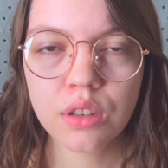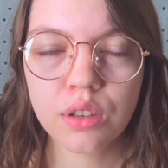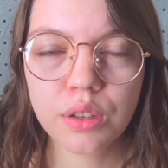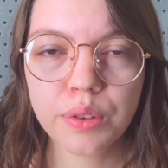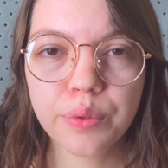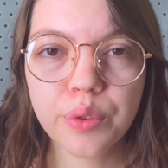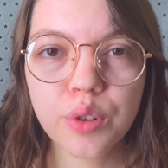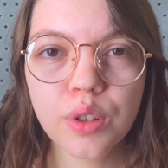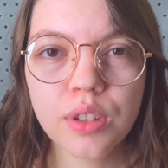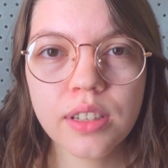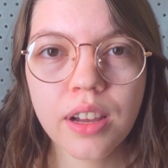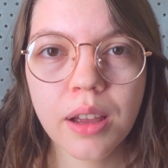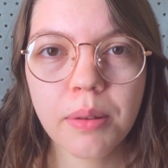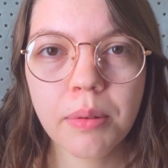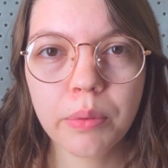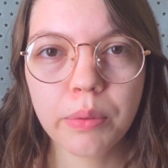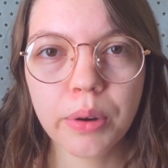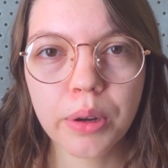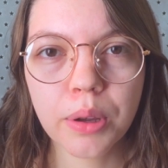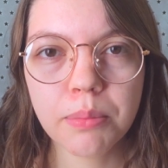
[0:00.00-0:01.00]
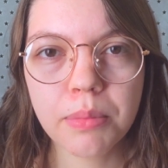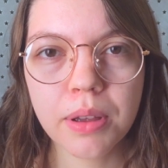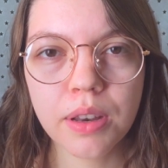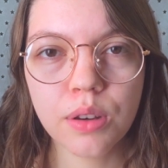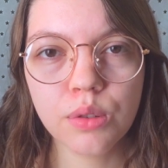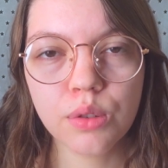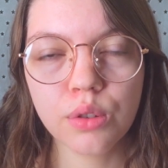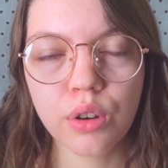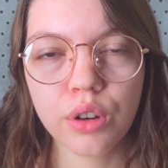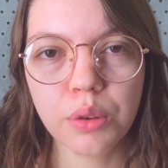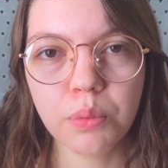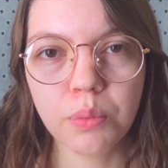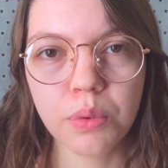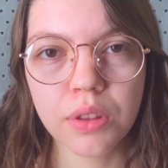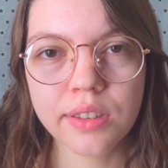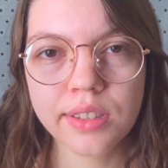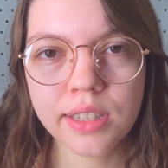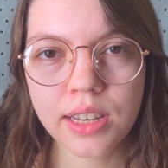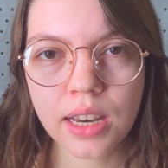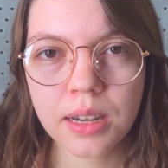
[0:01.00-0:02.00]
So the first time I recommend starting
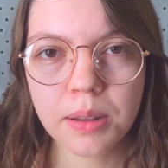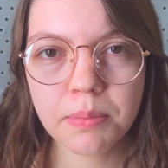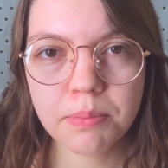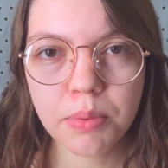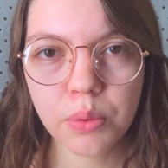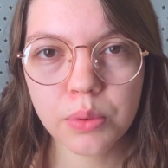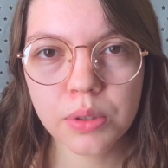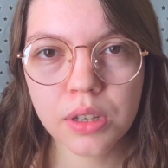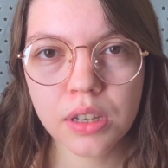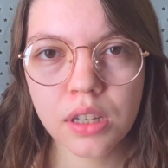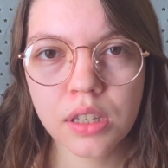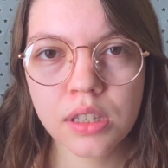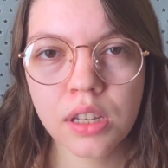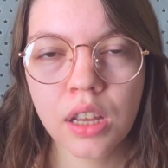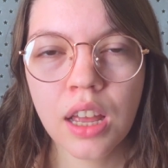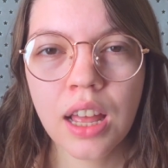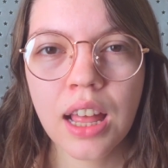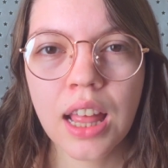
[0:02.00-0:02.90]
with standing poses.